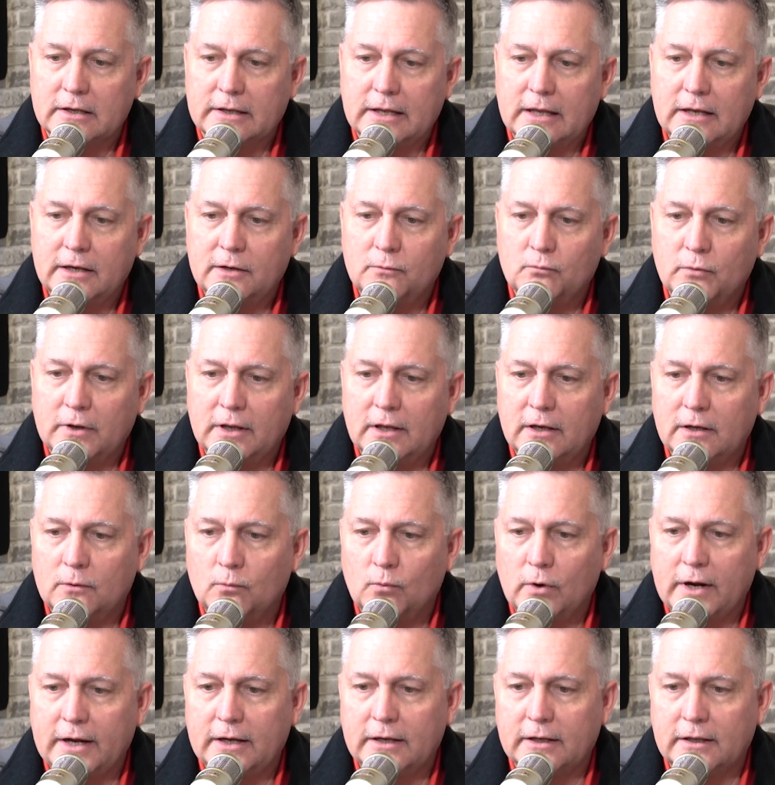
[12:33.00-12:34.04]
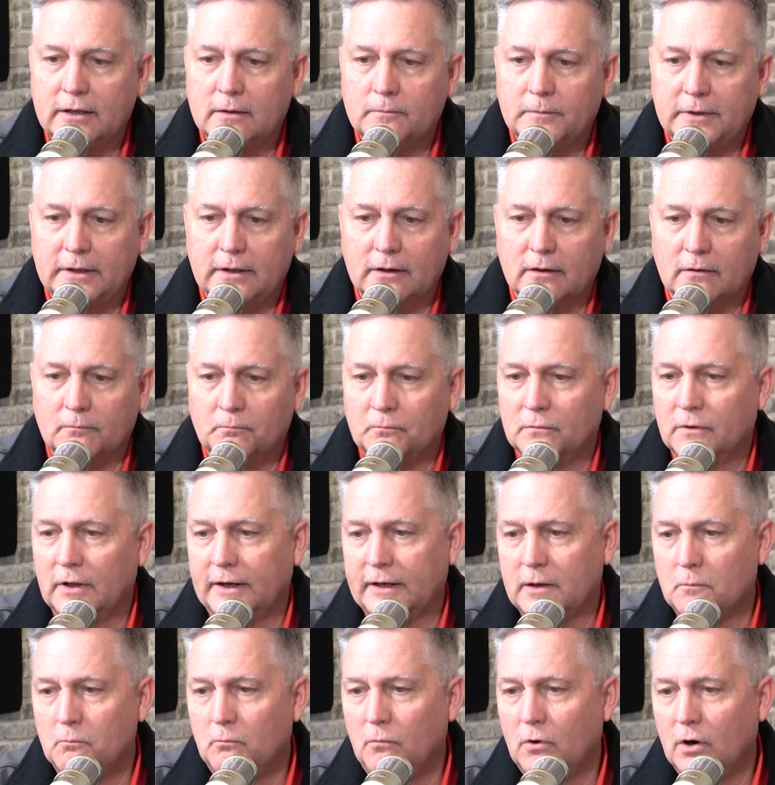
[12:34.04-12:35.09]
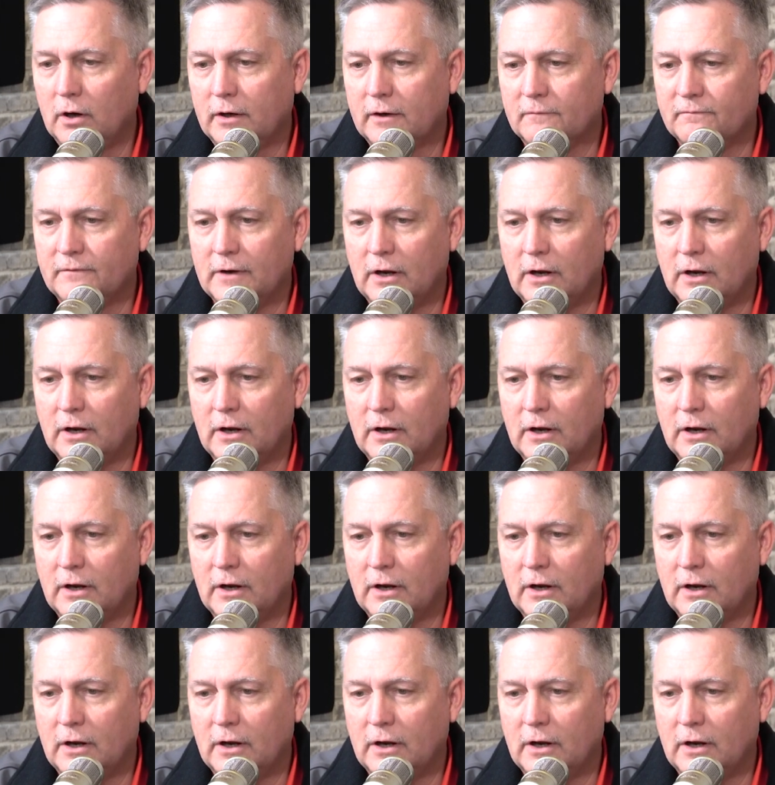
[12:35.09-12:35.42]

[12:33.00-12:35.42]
any way to give me a market